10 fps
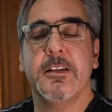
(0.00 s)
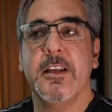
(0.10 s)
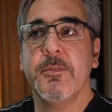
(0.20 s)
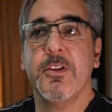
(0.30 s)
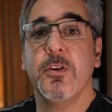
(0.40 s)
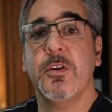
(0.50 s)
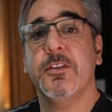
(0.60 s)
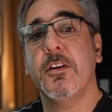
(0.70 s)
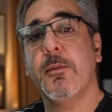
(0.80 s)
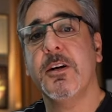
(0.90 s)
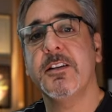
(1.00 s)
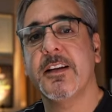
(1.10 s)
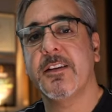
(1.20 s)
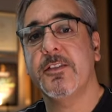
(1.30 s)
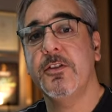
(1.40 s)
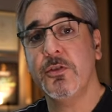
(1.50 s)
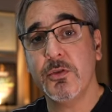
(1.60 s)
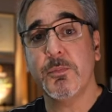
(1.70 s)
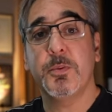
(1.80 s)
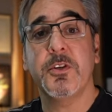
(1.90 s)
even though it's not monetized,
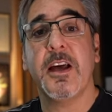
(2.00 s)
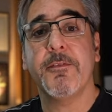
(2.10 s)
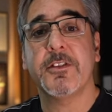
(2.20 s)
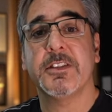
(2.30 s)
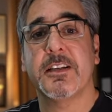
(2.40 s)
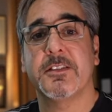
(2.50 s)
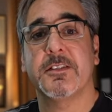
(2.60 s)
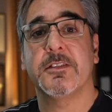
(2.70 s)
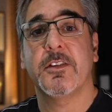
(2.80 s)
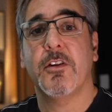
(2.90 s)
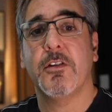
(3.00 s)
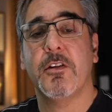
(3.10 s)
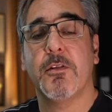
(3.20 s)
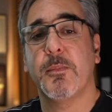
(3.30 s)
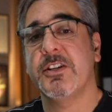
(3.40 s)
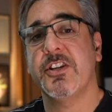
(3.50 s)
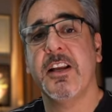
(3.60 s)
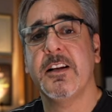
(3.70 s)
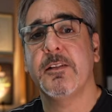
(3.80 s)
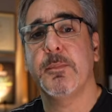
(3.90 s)
YouTube put advertising on my
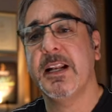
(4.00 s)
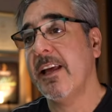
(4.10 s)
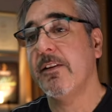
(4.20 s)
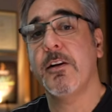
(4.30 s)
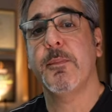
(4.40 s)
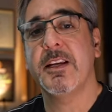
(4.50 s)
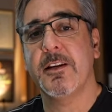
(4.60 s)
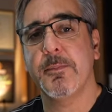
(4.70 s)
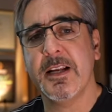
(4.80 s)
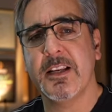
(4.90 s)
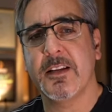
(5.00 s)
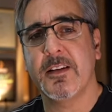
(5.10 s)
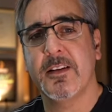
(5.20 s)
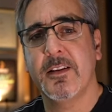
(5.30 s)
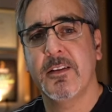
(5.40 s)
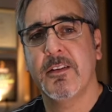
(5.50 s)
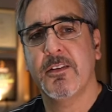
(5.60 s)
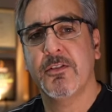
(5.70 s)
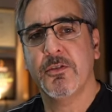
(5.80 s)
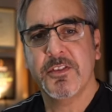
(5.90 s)
channel, but I'm not making money.
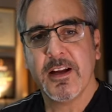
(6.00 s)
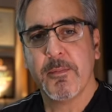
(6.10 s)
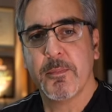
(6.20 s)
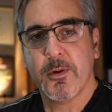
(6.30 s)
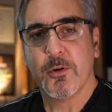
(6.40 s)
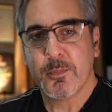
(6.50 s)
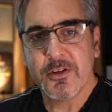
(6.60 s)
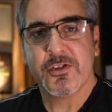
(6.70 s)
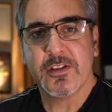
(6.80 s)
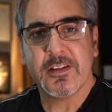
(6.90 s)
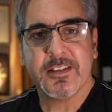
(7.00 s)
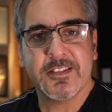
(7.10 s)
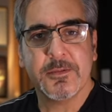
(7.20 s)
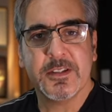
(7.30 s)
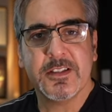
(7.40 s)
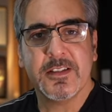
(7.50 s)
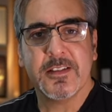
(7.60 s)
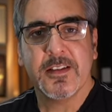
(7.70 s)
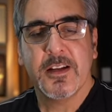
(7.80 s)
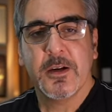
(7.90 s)
So is that commercial
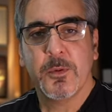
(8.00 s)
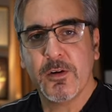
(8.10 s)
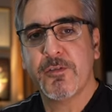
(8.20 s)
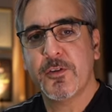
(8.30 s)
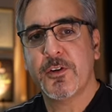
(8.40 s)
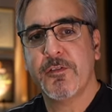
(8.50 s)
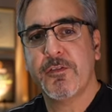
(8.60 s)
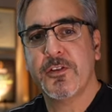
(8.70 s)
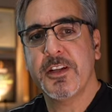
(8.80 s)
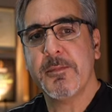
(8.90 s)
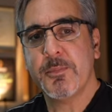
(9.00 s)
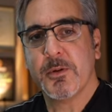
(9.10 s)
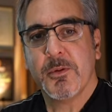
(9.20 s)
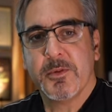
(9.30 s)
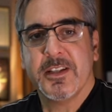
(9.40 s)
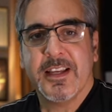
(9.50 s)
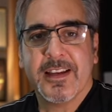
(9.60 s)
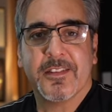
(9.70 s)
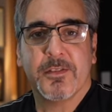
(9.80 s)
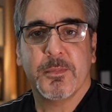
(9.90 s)
activity? Well, for them, probably
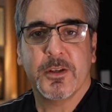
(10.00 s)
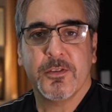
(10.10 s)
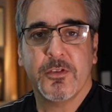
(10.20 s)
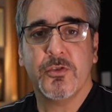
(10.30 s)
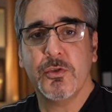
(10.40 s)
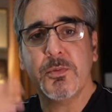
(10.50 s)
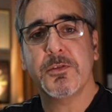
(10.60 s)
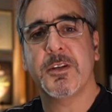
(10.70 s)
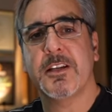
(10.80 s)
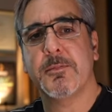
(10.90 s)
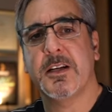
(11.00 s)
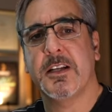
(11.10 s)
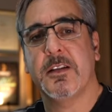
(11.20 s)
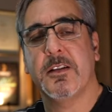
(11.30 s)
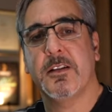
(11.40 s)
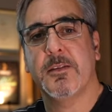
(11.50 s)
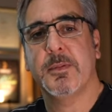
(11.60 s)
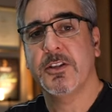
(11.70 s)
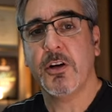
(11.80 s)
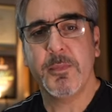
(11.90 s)
yes, because YouTube is making money,
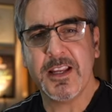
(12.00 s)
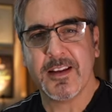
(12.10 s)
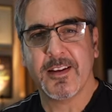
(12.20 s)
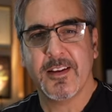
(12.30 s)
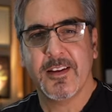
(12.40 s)
but not me.